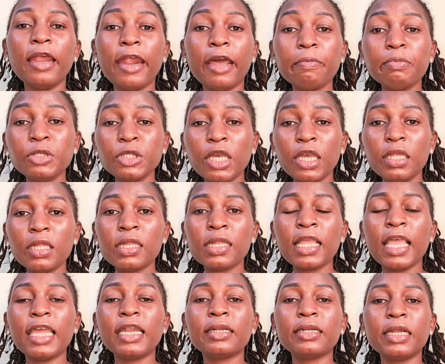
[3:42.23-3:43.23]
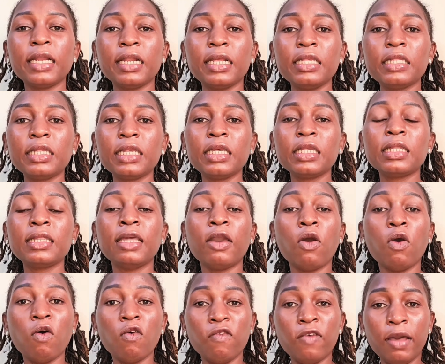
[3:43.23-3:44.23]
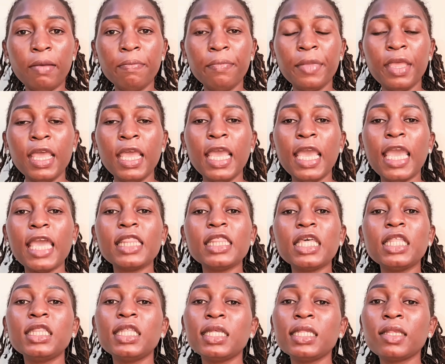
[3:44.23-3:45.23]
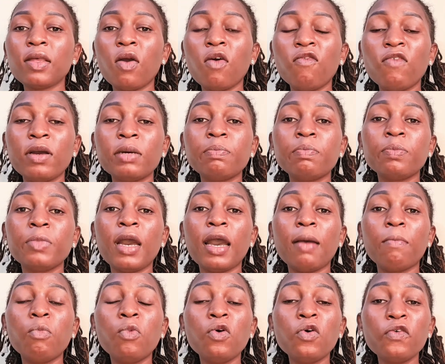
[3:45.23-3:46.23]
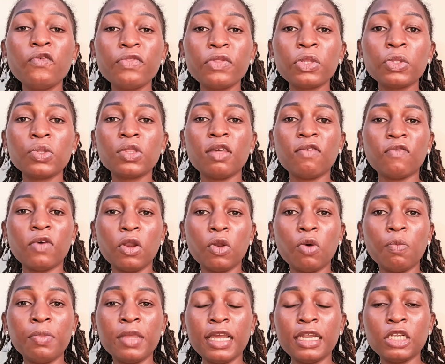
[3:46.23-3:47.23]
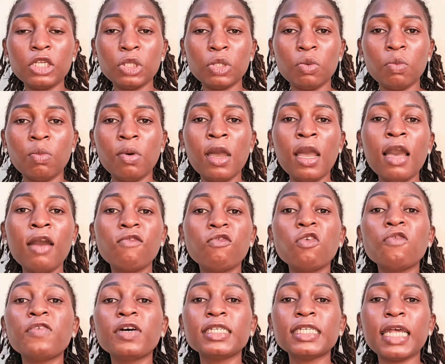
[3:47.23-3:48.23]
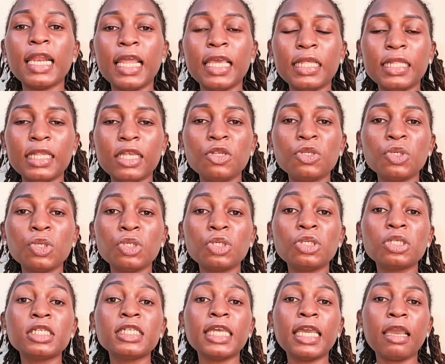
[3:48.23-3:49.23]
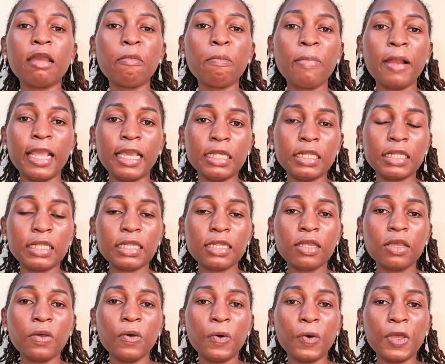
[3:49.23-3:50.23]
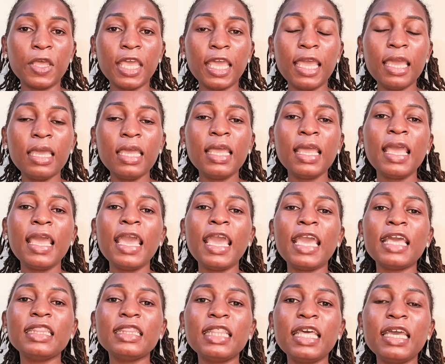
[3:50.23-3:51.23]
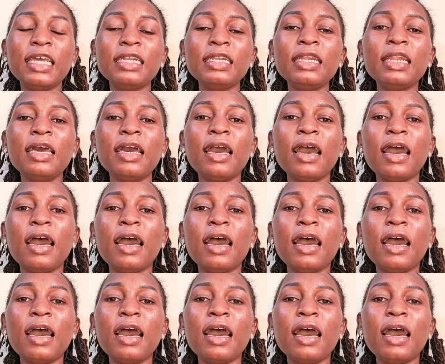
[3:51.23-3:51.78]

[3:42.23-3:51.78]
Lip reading: ruptures and releases the ovum, and then this ovum moves to the fallopian tube for fertilization to take place. Okay, and then